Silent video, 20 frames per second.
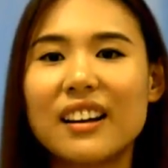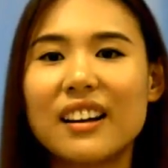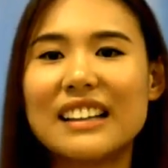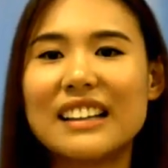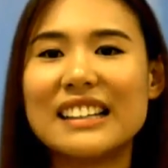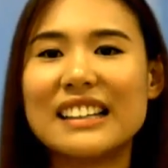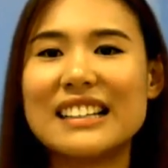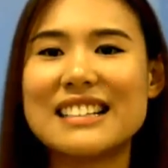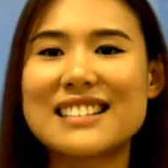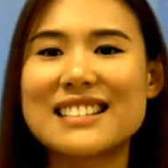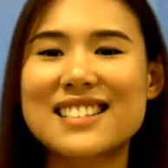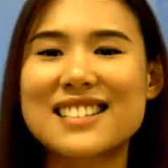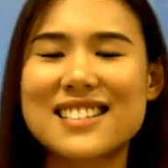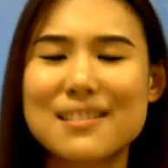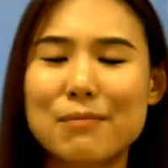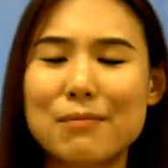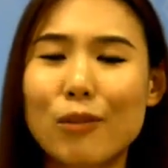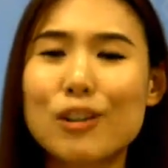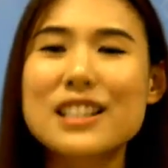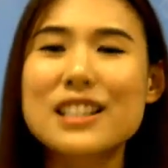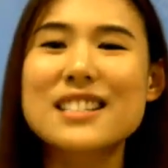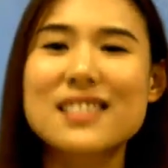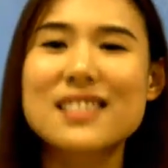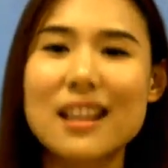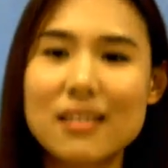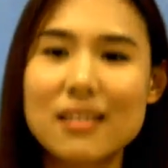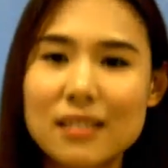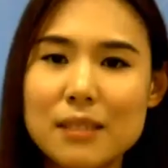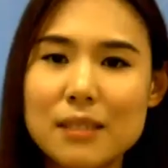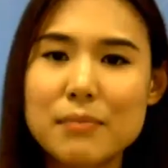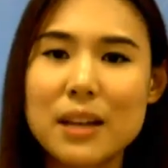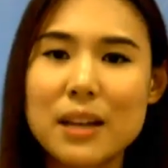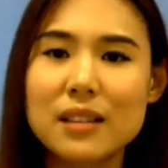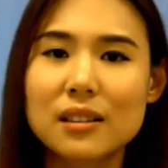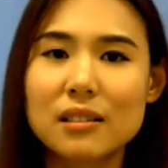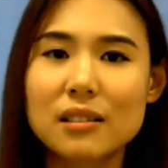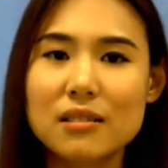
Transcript: the more sentimental